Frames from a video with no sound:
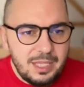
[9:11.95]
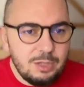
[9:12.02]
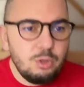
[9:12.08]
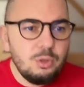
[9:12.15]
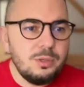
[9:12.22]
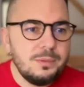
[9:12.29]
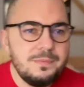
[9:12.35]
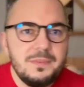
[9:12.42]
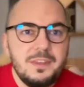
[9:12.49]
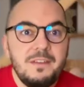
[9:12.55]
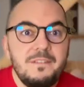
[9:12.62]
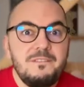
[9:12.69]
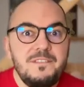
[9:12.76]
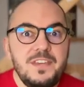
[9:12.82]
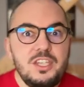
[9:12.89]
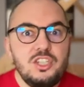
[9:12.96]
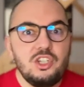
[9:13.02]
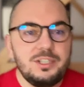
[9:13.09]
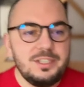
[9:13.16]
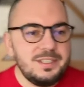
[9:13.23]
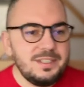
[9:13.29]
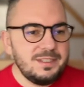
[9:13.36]
Cool.
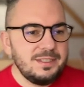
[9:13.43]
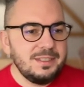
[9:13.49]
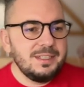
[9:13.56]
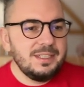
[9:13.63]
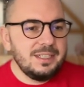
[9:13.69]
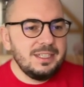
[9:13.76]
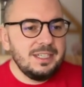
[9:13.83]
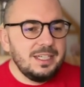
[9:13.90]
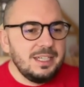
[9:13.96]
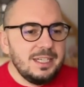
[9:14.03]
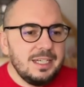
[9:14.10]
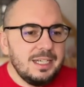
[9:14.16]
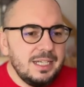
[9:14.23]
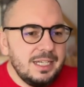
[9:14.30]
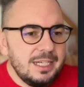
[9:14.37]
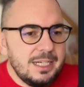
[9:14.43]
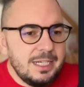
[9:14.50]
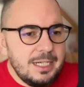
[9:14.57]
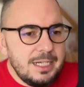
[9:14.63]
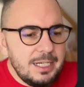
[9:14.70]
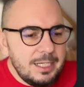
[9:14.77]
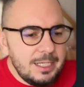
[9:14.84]
Features.
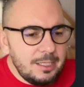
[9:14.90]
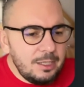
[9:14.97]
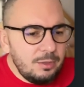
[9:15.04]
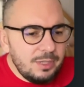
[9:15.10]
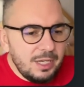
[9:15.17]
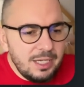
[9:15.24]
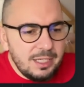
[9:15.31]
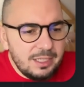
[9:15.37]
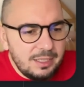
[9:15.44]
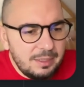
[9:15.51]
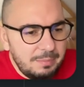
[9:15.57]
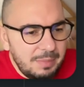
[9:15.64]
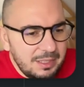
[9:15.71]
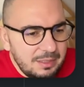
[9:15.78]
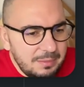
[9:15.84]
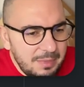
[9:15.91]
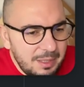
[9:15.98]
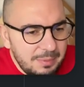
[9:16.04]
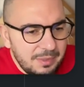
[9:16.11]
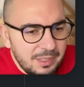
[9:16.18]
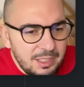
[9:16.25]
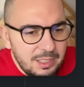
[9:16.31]
Okay, bottom
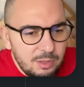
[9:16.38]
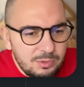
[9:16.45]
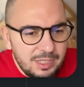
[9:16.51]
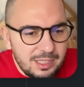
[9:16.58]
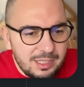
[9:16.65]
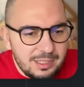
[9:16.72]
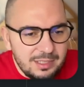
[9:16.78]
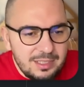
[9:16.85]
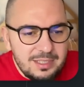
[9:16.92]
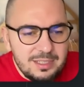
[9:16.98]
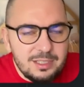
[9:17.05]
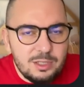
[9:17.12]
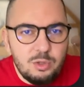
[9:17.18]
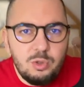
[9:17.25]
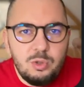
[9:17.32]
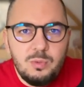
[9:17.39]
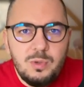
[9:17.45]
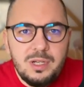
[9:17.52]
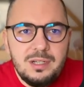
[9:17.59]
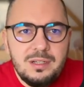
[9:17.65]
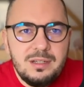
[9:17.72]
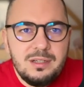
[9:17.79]
up, reload icon. This is a cool
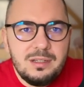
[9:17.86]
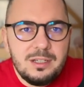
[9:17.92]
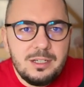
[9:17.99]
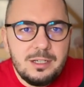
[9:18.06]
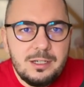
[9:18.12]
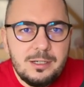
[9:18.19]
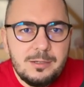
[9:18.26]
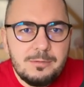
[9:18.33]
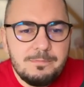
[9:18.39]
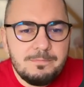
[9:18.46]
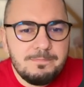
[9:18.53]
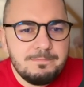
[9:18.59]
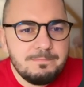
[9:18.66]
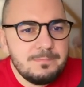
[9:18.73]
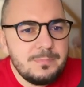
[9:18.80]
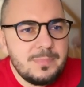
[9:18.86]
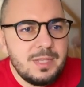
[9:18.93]
one.